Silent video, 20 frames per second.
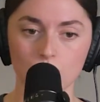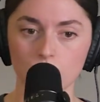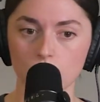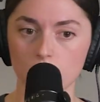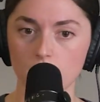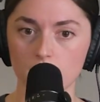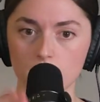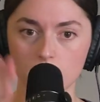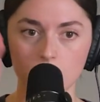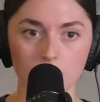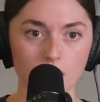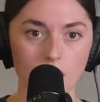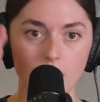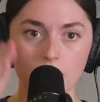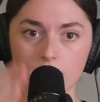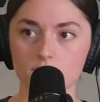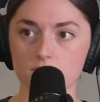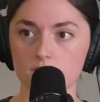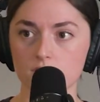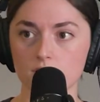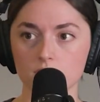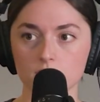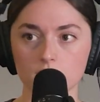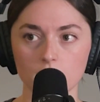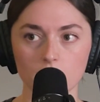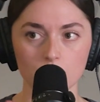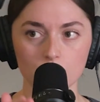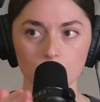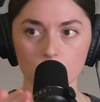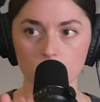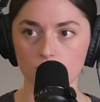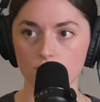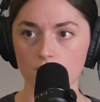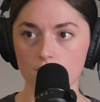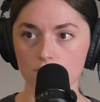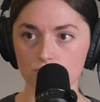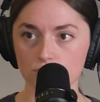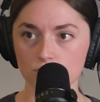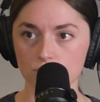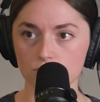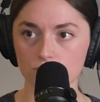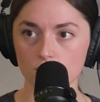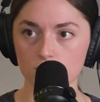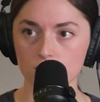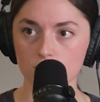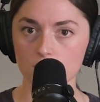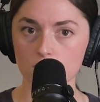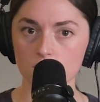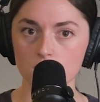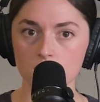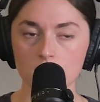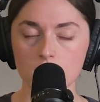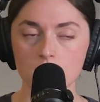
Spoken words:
were in there every single day with the ground school instructor.